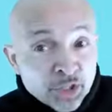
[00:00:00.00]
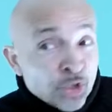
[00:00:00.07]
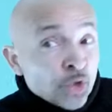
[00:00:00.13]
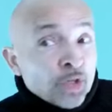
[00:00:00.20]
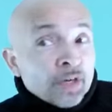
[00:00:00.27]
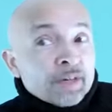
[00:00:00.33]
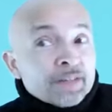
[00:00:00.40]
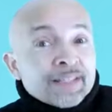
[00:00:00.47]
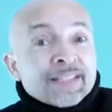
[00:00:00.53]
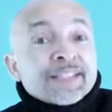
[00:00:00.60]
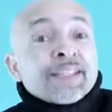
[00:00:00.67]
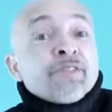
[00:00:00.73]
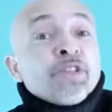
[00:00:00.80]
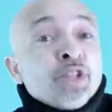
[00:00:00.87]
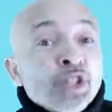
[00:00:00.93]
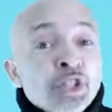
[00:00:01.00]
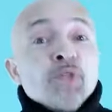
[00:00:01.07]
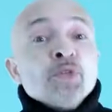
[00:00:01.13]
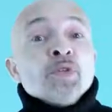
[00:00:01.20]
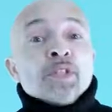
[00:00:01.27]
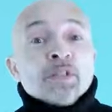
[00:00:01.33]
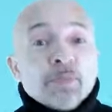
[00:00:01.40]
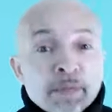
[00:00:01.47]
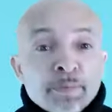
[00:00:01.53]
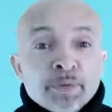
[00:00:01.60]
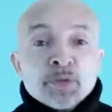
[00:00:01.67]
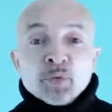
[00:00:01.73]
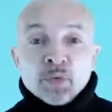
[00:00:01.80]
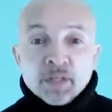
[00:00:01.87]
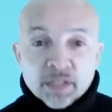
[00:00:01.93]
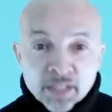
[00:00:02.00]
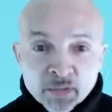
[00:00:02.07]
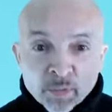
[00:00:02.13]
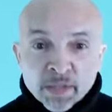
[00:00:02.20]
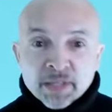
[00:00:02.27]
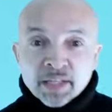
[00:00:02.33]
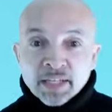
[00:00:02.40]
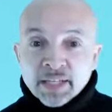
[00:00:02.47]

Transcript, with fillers: you can't necessarily choose the people you're working with.